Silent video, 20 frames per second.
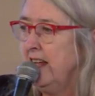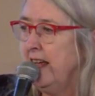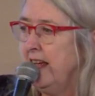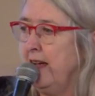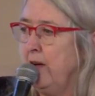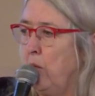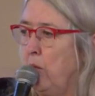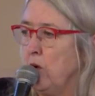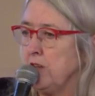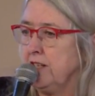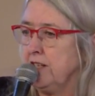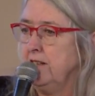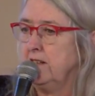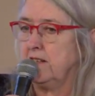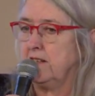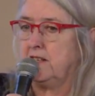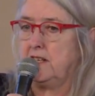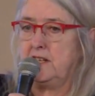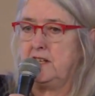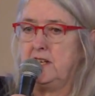It wasn't
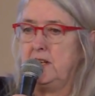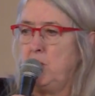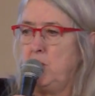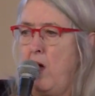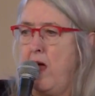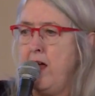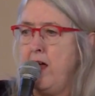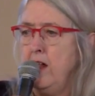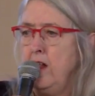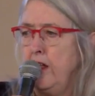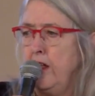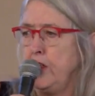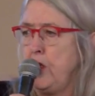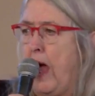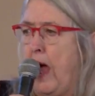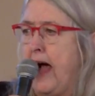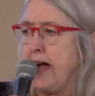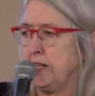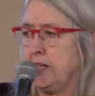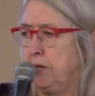a city where you
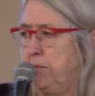had